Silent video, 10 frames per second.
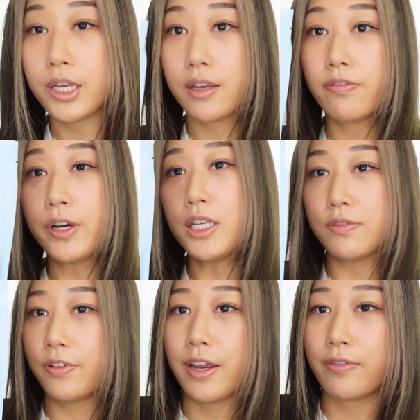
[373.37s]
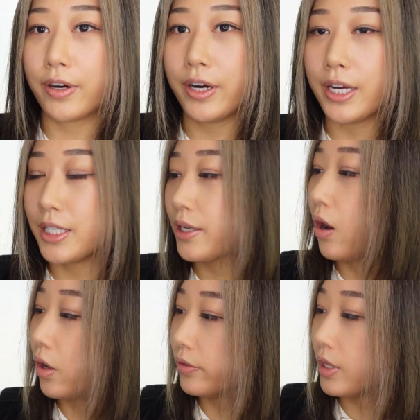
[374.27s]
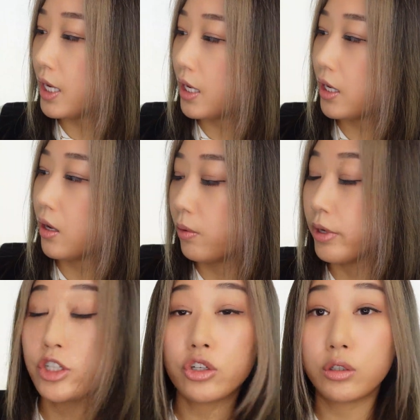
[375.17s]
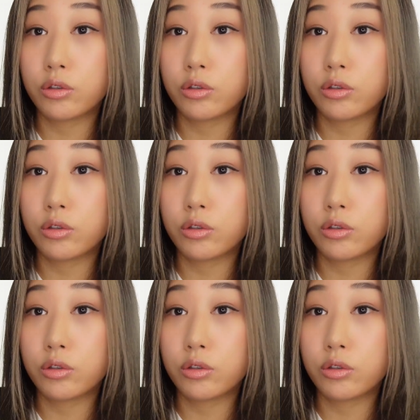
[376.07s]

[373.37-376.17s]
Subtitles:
the first flavor is called the Original